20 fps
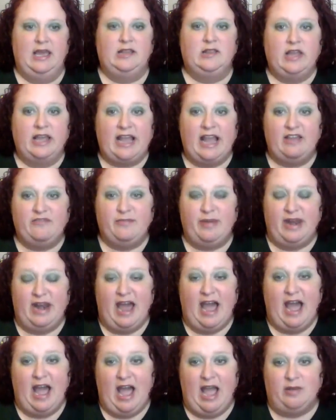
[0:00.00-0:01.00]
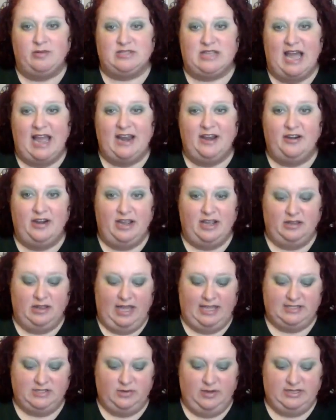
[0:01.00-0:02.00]
Like I was ironing a
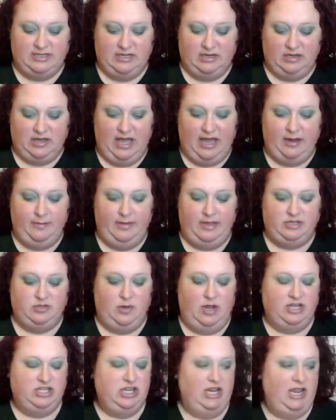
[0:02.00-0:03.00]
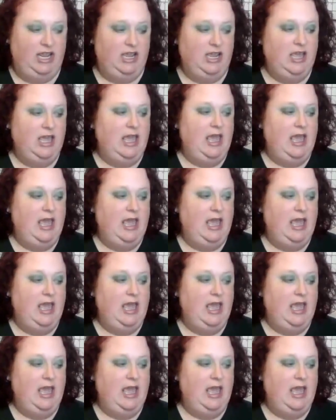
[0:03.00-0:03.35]
lot, so I did a lot of binge watching.